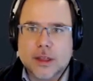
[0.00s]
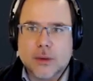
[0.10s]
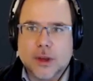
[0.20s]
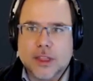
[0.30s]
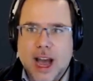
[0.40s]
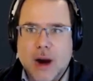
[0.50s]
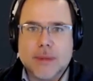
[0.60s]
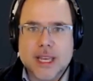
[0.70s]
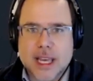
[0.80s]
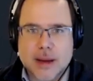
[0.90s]
without
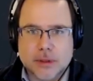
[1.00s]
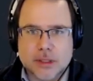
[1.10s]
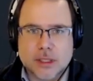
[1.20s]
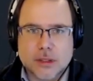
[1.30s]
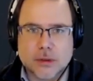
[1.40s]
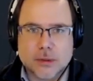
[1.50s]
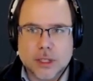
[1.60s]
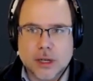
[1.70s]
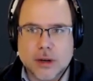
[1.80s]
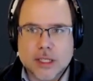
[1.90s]
being able to
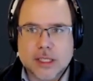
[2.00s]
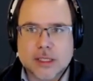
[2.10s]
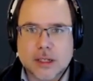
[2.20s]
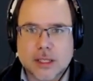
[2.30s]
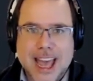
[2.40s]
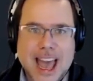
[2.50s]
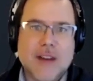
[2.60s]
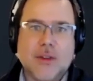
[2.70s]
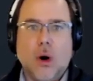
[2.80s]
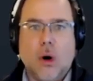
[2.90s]
necessarily
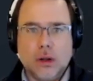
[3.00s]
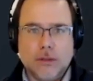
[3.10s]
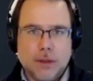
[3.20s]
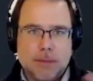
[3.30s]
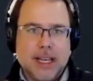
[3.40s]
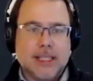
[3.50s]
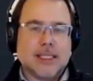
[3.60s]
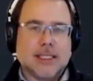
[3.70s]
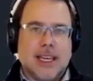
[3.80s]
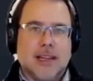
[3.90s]
have all of the
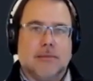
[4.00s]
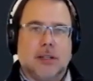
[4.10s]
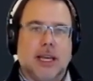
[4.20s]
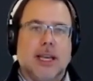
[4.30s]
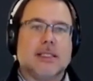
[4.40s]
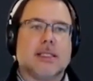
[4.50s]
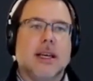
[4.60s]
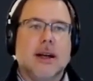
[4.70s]
pieces in place